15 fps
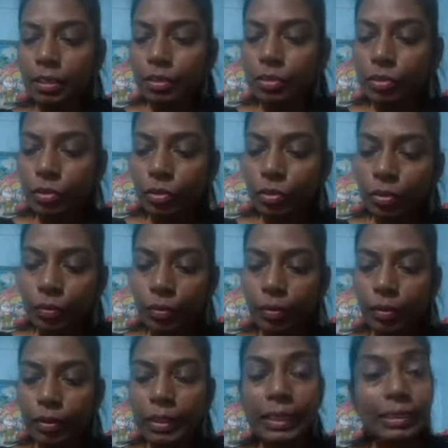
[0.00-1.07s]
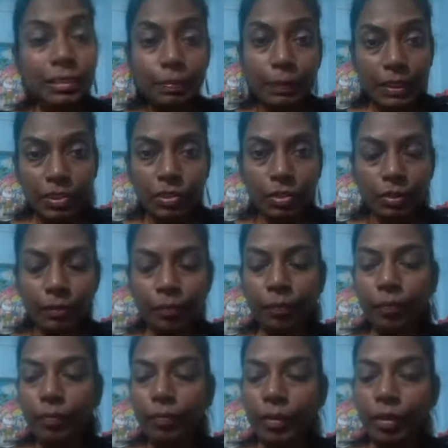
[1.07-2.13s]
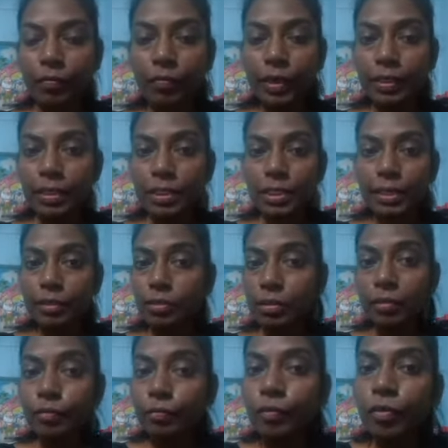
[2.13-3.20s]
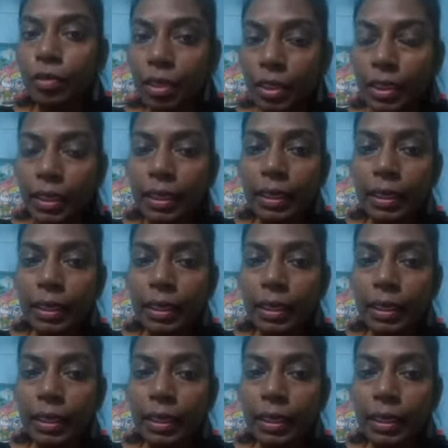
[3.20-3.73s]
So that is partial, where the child is not fully